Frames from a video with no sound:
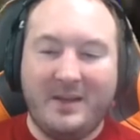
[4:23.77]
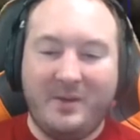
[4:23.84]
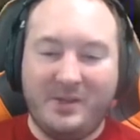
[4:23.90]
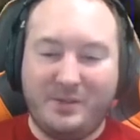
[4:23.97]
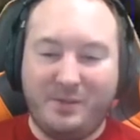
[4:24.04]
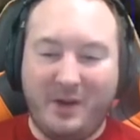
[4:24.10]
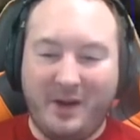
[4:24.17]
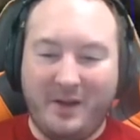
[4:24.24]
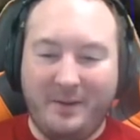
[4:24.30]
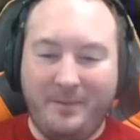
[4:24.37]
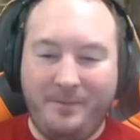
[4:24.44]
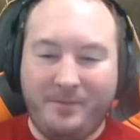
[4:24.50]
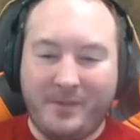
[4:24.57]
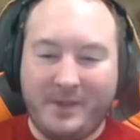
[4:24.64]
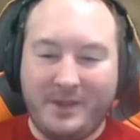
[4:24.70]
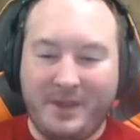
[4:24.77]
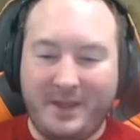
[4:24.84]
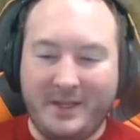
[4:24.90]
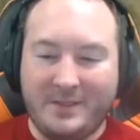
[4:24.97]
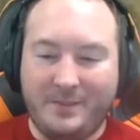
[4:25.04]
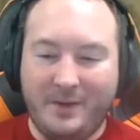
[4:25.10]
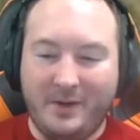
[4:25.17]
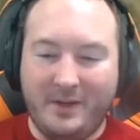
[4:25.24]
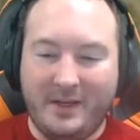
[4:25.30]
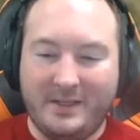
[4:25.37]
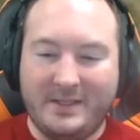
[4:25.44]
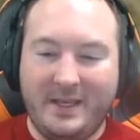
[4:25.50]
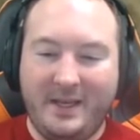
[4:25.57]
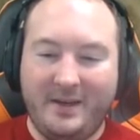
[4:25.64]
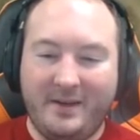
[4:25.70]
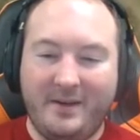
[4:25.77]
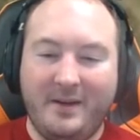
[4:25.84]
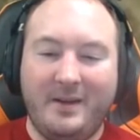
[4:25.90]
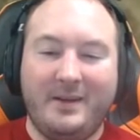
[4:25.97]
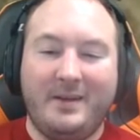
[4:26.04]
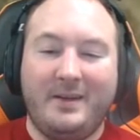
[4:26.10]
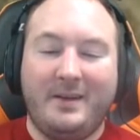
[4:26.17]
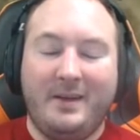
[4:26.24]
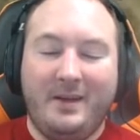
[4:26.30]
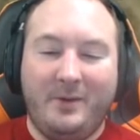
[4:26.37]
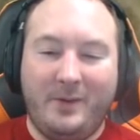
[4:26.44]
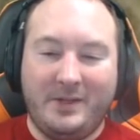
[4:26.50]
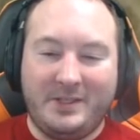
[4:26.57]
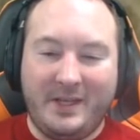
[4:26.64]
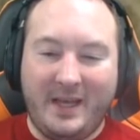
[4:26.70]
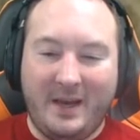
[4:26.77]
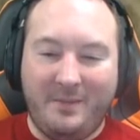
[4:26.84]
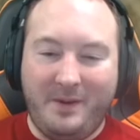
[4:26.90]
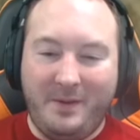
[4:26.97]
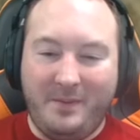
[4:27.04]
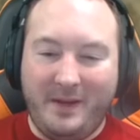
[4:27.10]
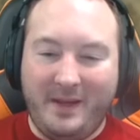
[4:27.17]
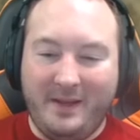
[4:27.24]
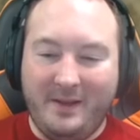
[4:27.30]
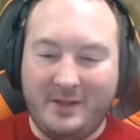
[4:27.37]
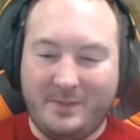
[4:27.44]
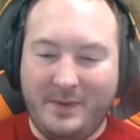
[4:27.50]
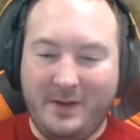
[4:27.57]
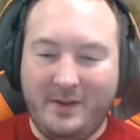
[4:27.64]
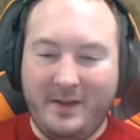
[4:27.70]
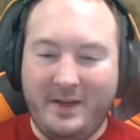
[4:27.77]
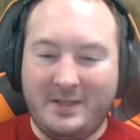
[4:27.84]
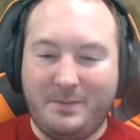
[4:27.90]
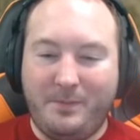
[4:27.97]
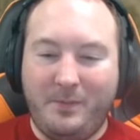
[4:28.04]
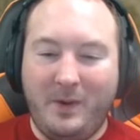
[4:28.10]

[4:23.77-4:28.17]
which brought him to these buildings here, which he happened to be in those buildings.